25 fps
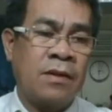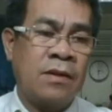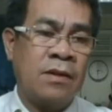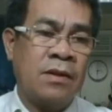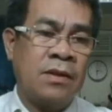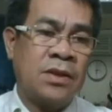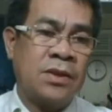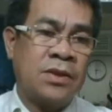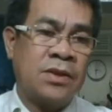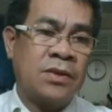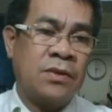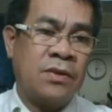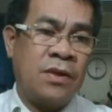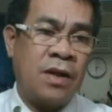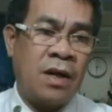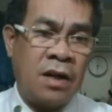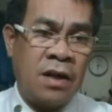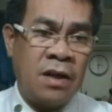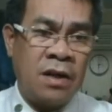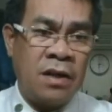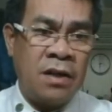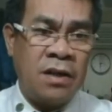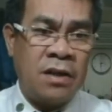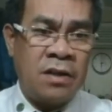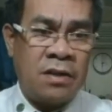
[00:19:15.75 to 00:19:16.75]
So
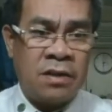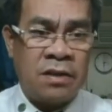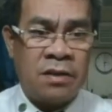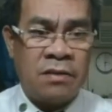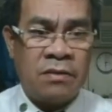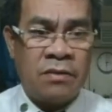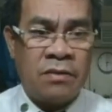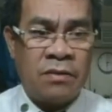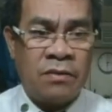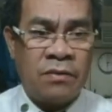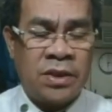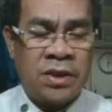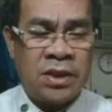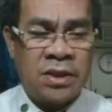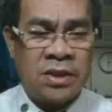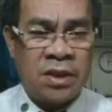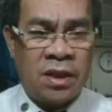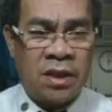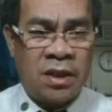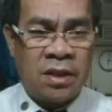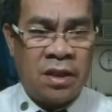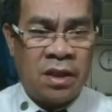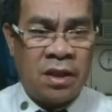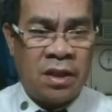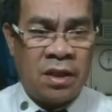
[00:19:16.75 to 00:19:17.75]
R, which is
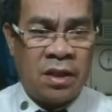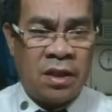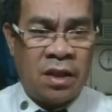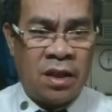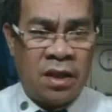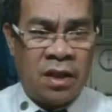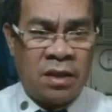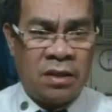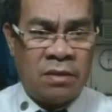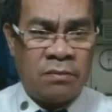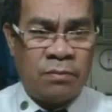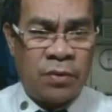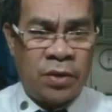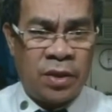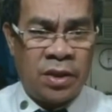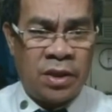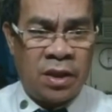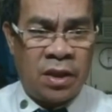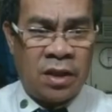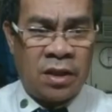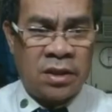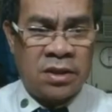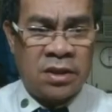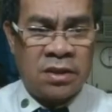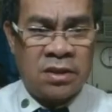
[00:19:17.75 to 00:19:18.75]

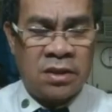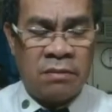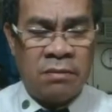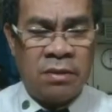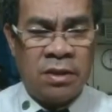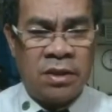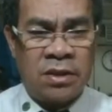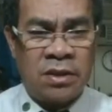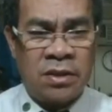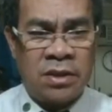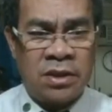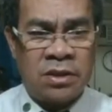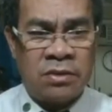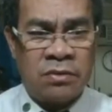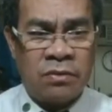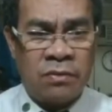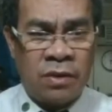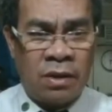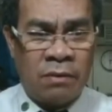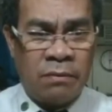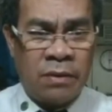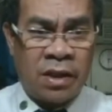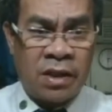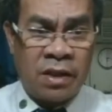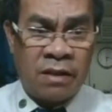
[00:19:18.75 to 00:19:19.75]
88.8 centimeters,
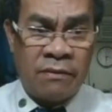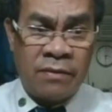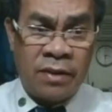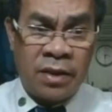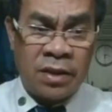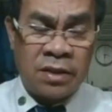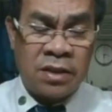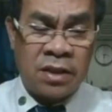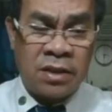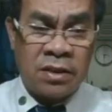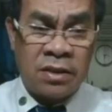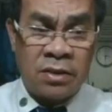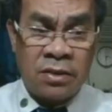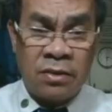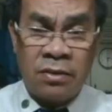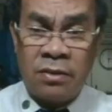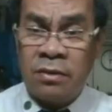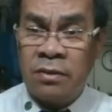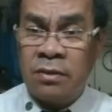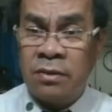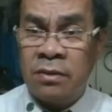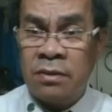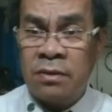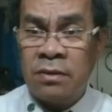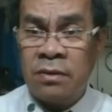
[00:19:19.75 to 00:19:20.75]
will be converted
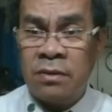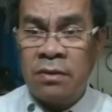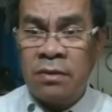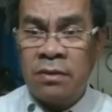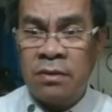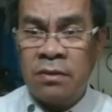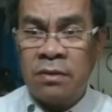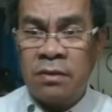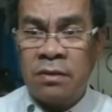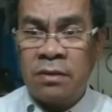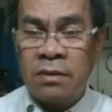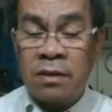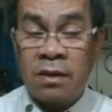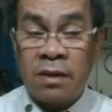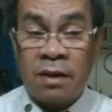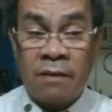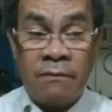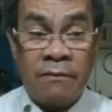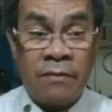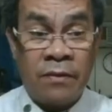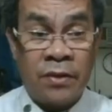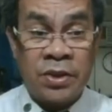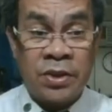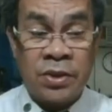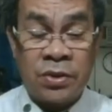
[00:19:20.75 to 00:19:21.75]
to gram
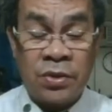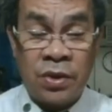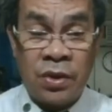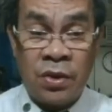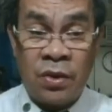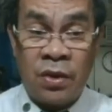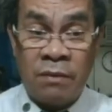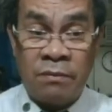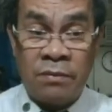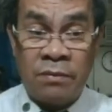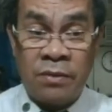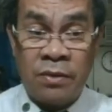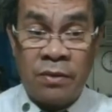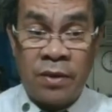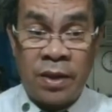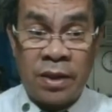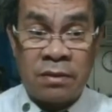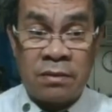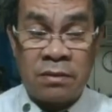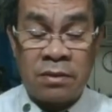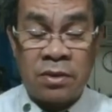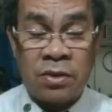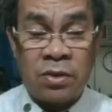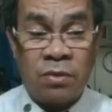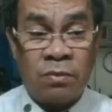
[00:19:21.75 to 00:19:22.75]
force. So you have to
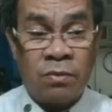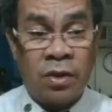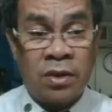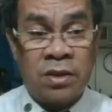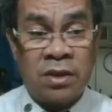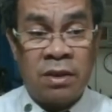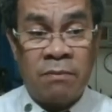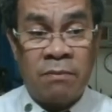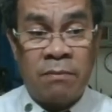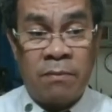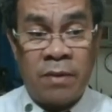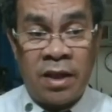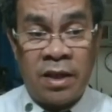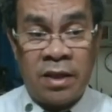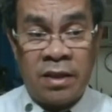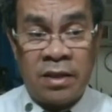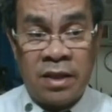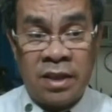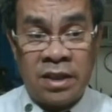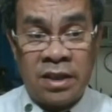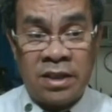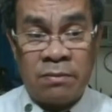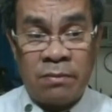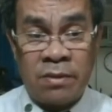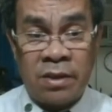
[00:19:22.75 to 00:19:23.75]
what? To multiply
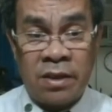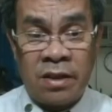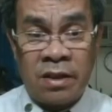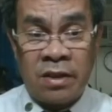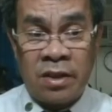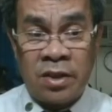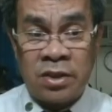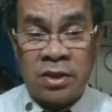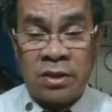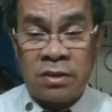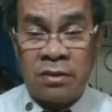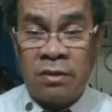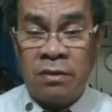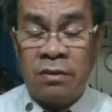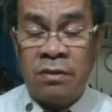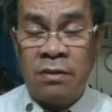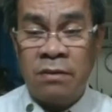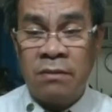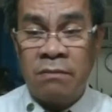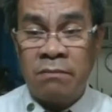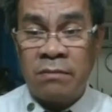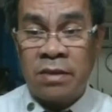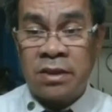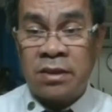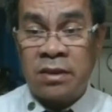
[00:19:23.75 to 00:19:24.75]
this by the ratio,
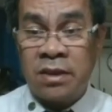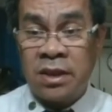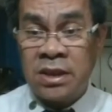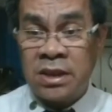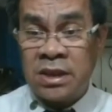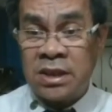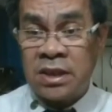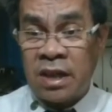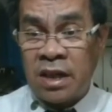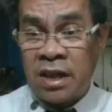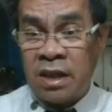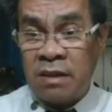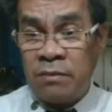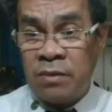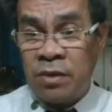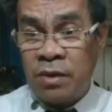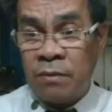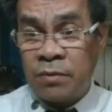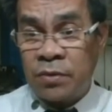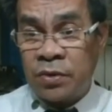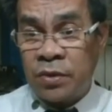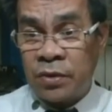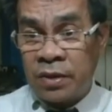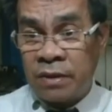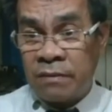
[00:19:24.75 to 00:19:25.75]
but this time you
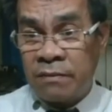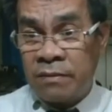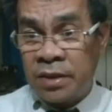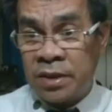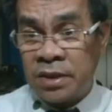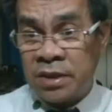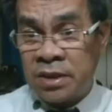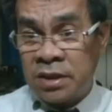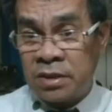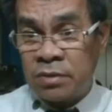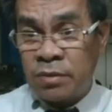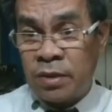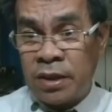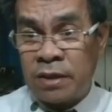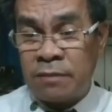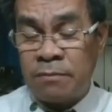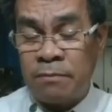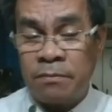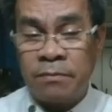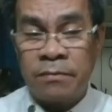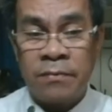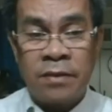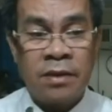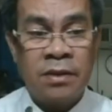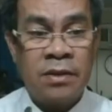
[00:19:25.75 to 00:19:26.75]
have to reverse this one
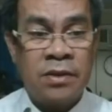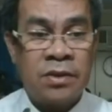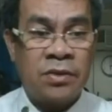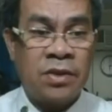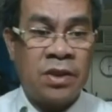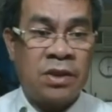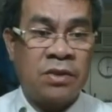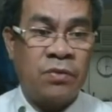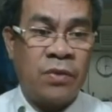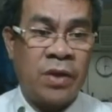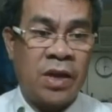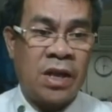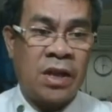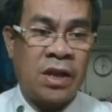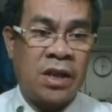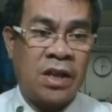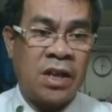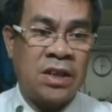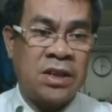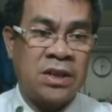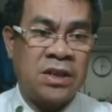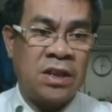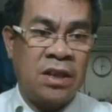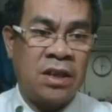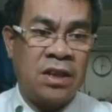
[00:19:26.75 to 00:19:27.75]
so that we can
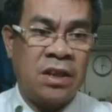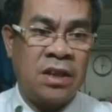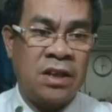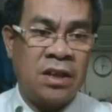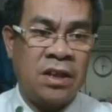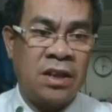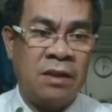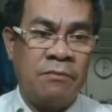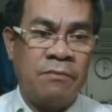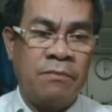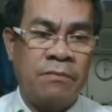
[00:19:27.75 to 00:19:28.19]
cancel the